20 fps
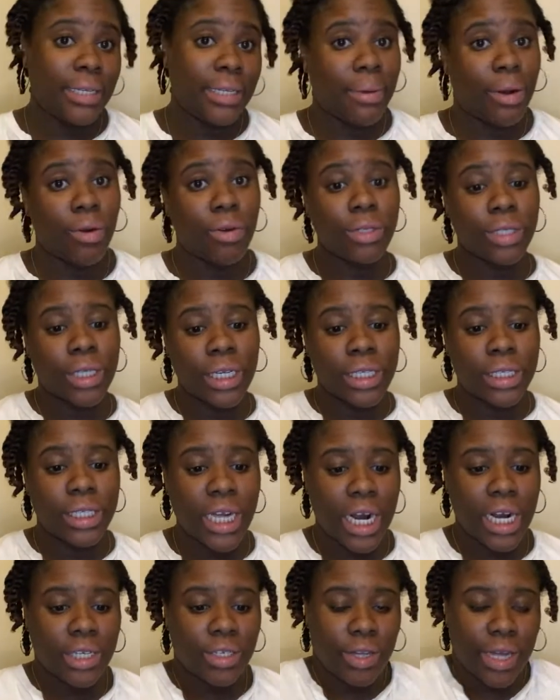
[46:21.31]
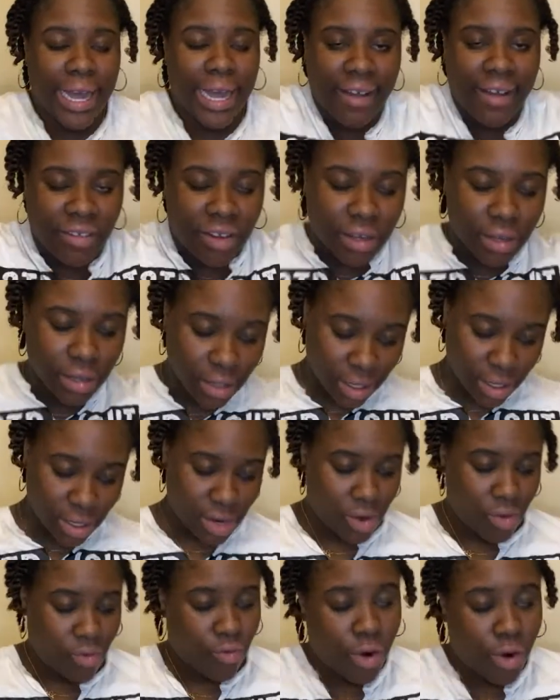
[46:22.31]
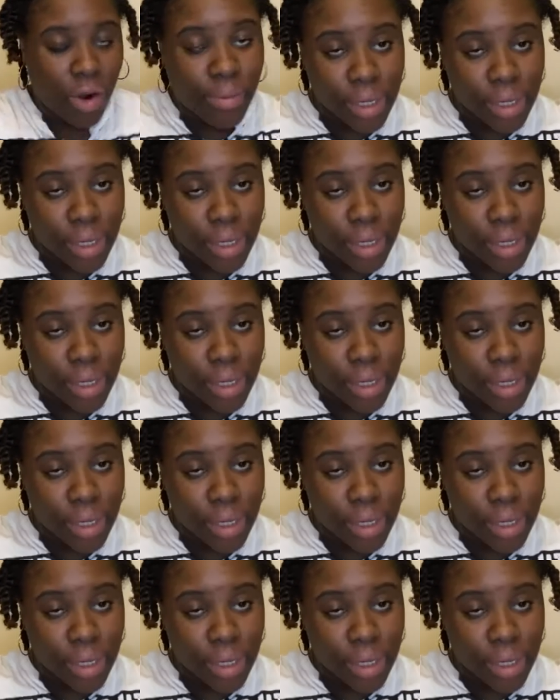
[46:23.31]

My arms getting tired, so I have to roll